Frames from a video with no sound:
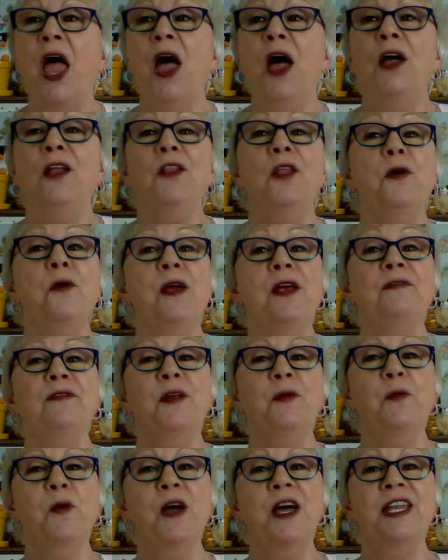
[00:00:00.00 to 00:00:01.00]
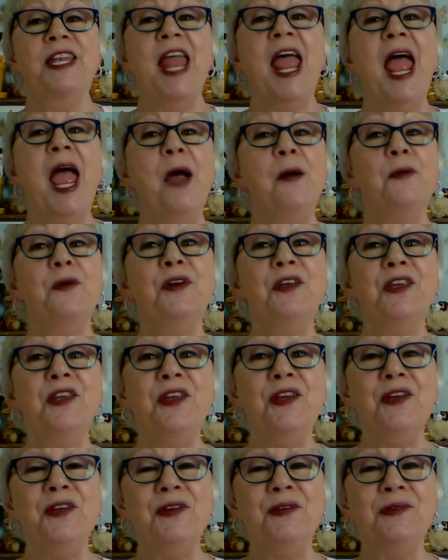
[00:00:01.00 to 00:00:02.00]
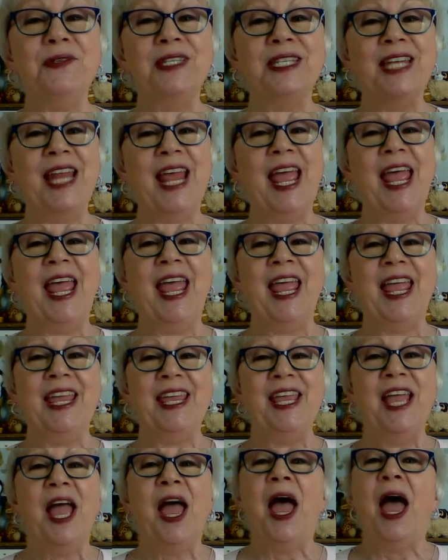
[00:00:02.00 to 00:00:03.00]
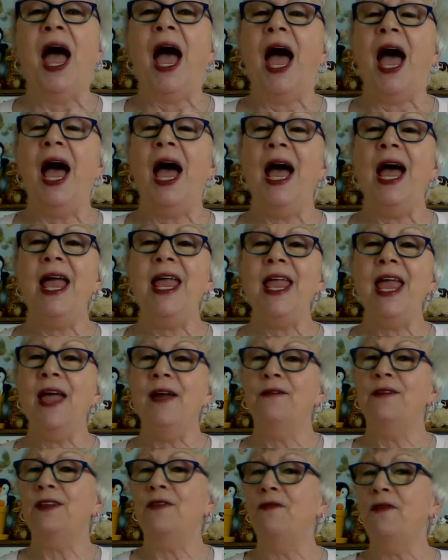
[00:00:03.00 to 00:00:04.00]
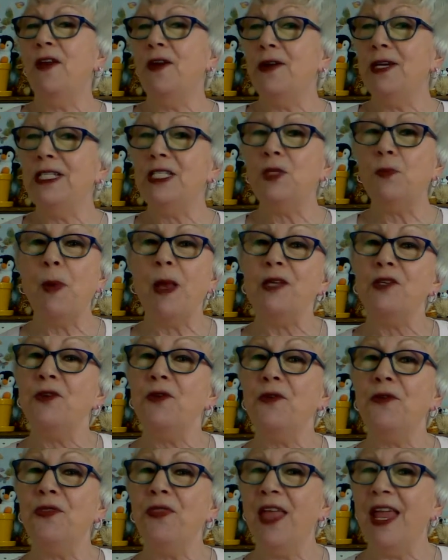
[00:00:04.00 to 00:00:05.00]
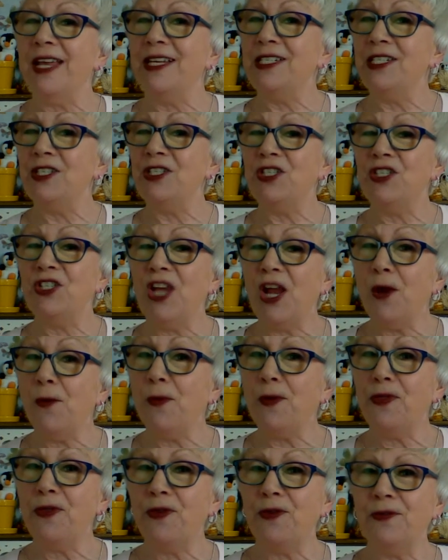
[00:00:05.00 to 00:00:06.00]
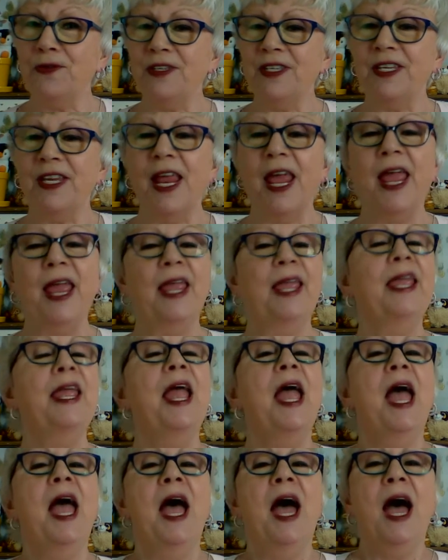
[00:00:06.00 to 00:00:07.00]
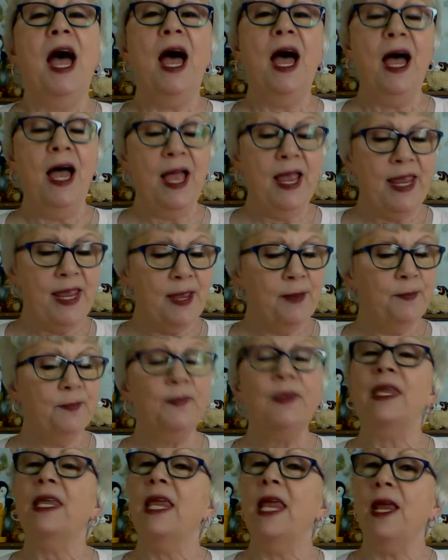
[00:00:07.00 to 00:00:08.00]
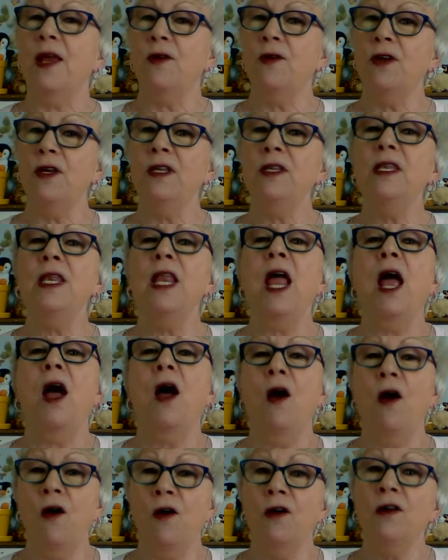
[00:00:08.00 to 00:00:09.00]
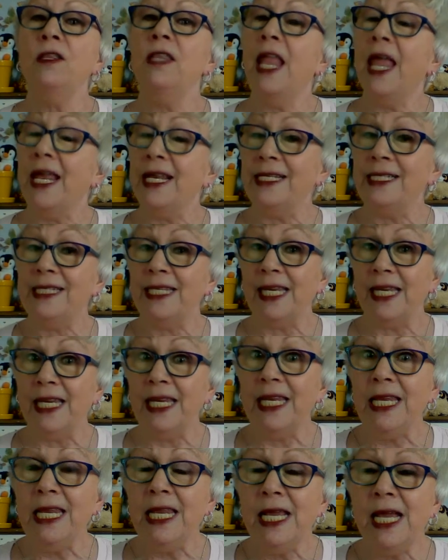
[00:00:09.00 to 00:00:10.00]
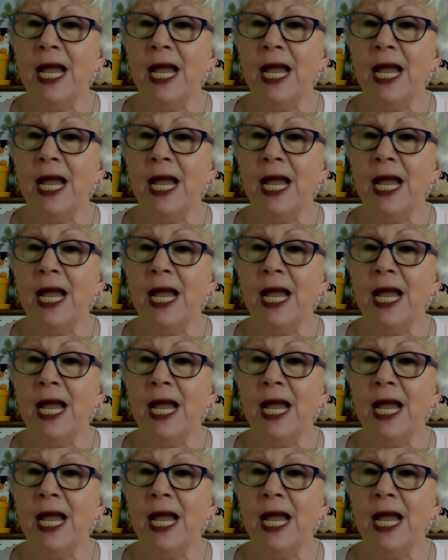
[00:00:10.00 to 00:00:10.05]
Hello everyone, how are you today? I have a very special thing to share with you today. I am KarenRLacy.